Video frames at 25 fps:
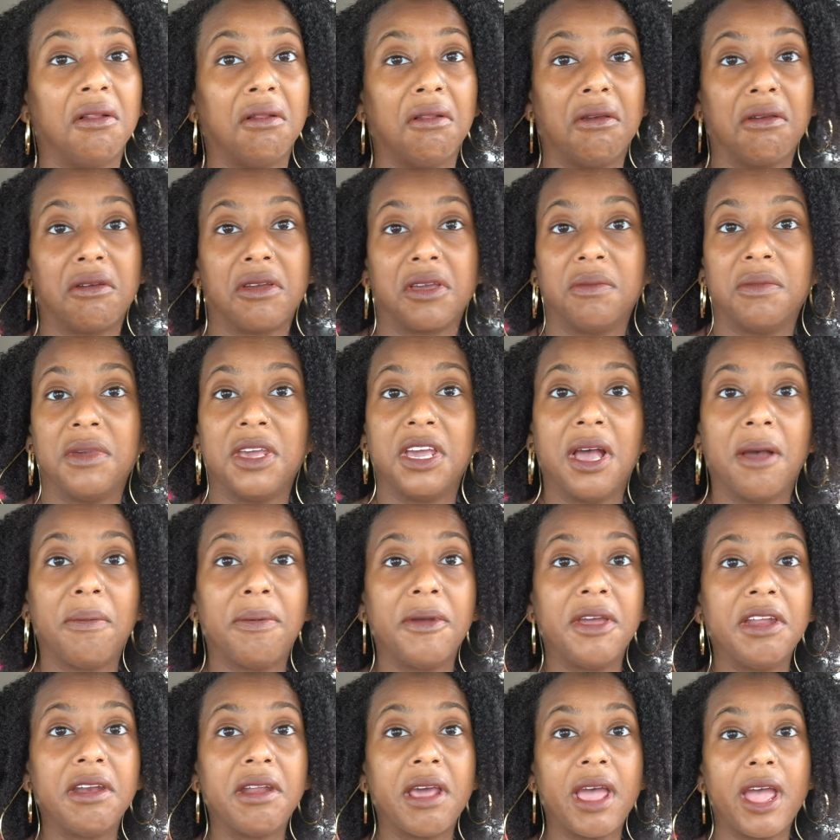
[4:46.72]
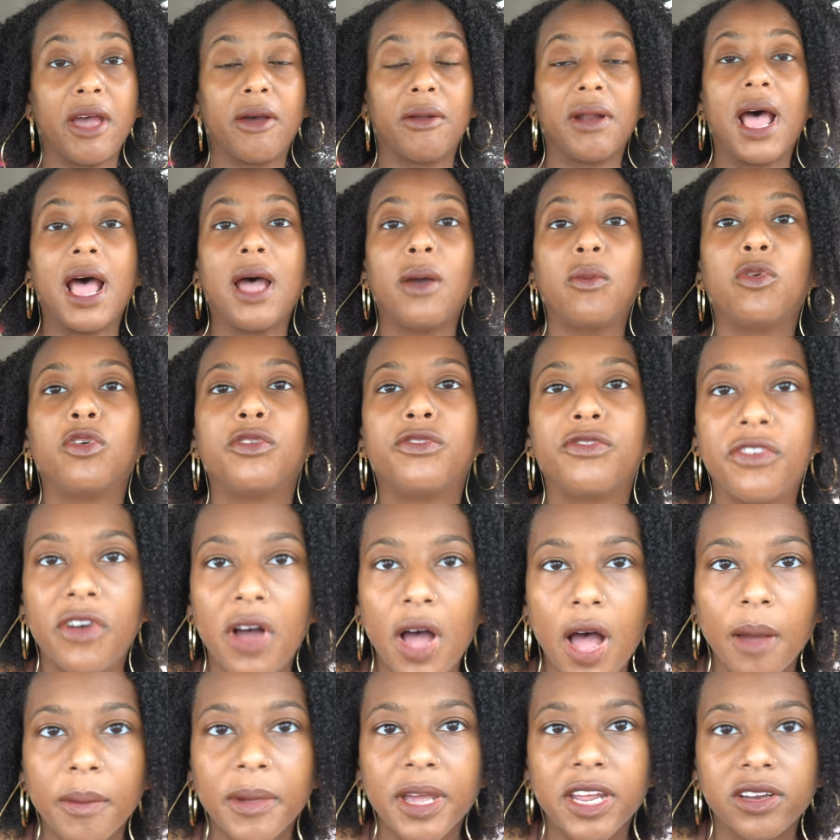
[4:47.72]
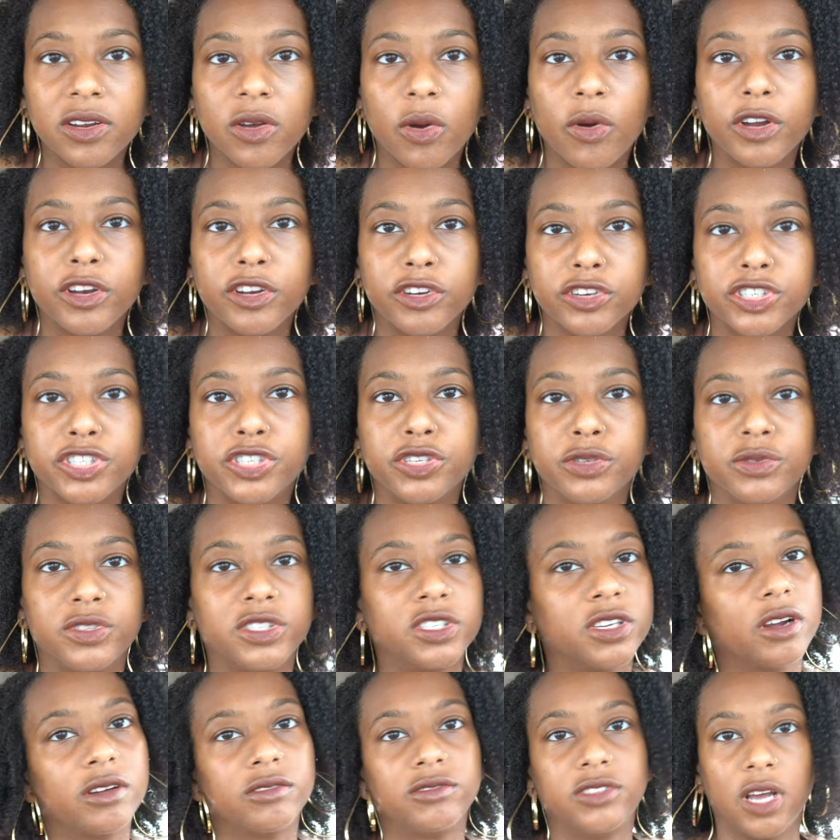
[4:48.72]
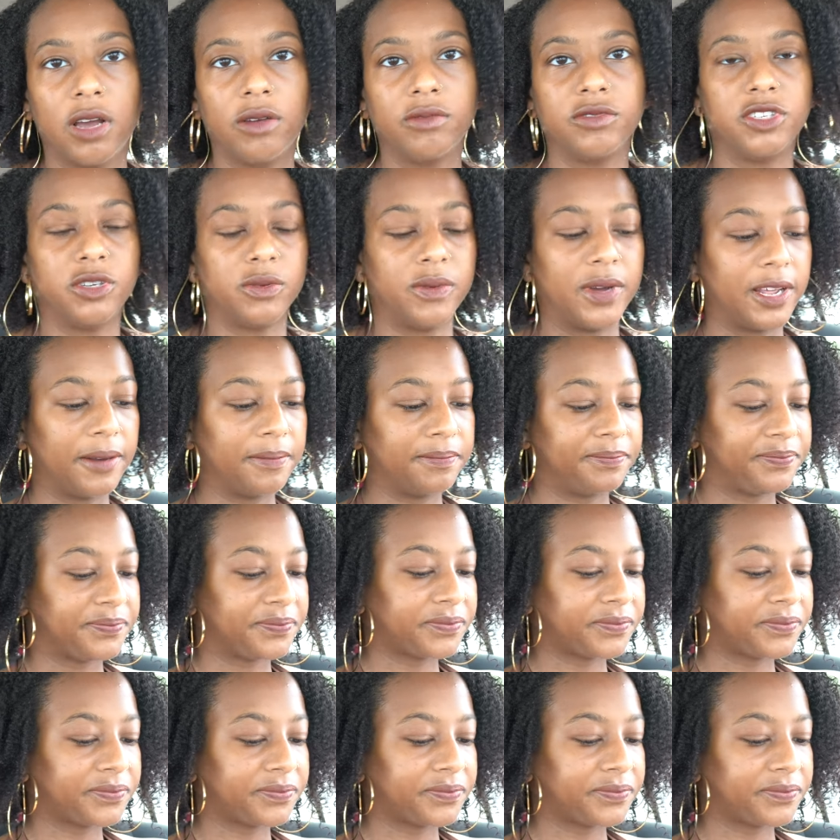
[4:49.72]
Looking me up and down. I will vomit on your shoes, sir. Don't do it.